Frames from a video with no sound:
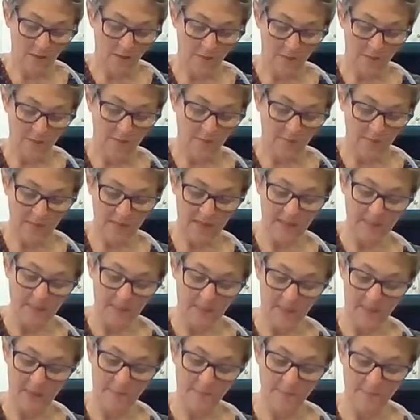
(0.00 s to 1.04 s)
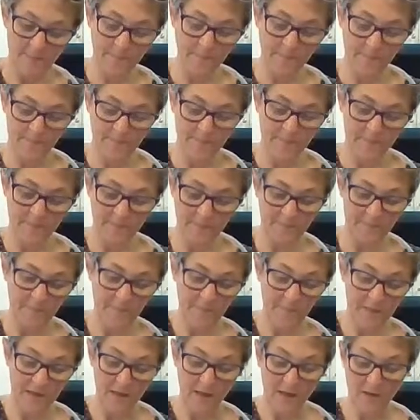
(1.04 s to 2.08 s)
quick mix up.
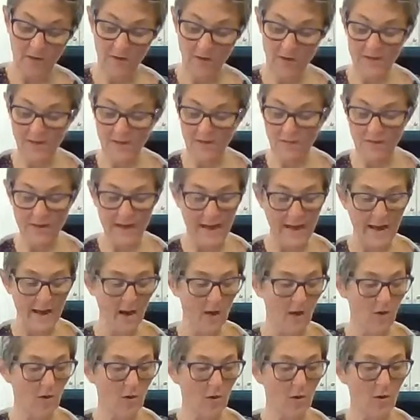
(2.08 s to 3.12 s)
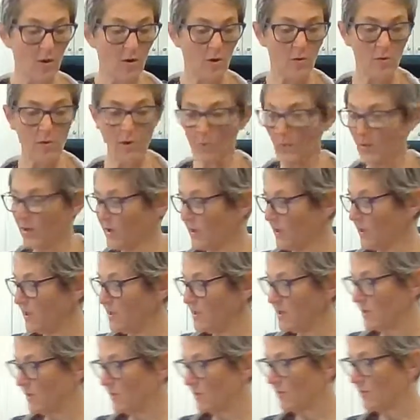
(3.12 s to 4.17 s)
Okay, so now what we're going to
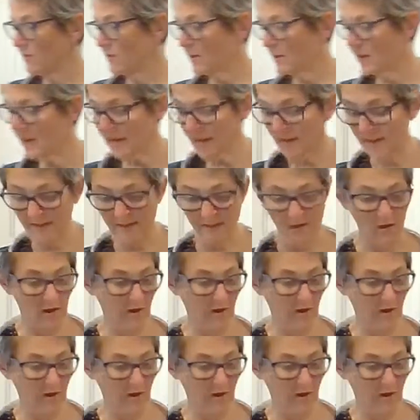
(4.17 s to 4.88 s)
do is